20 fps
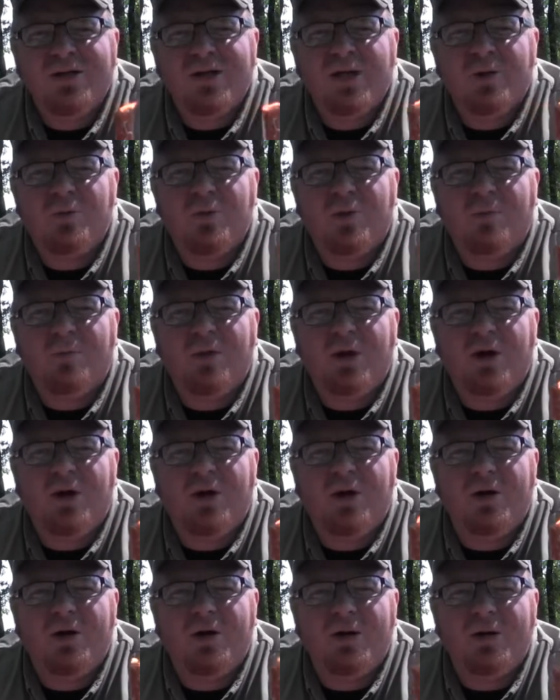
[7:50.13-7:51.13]
It will
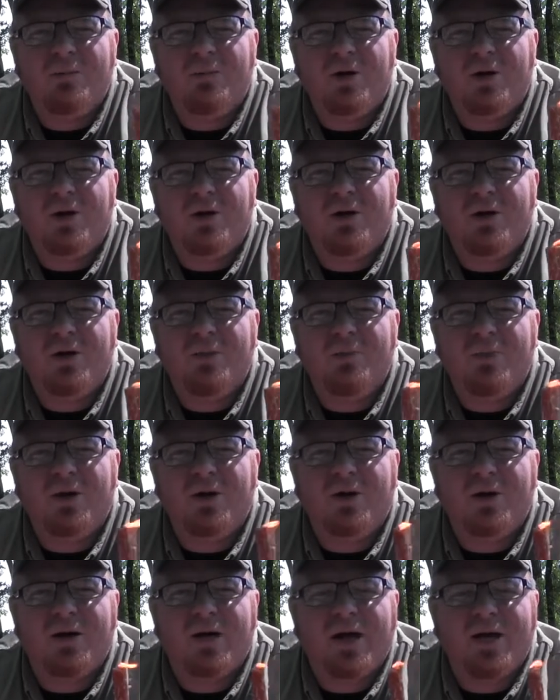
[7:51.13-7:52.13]
burn and burn and
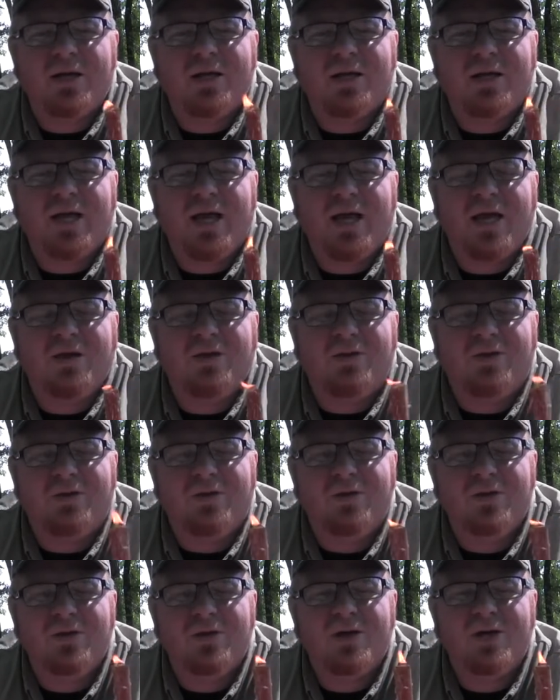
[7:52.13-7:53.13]
burn like a candle